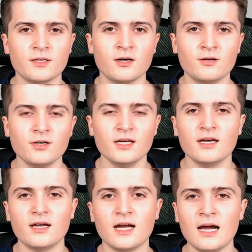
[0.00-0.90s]
below,
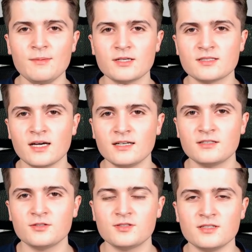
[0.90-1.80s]
and I'm
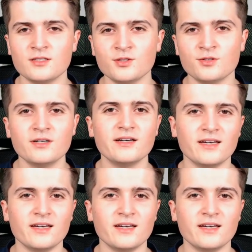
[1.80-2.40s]
excited to see you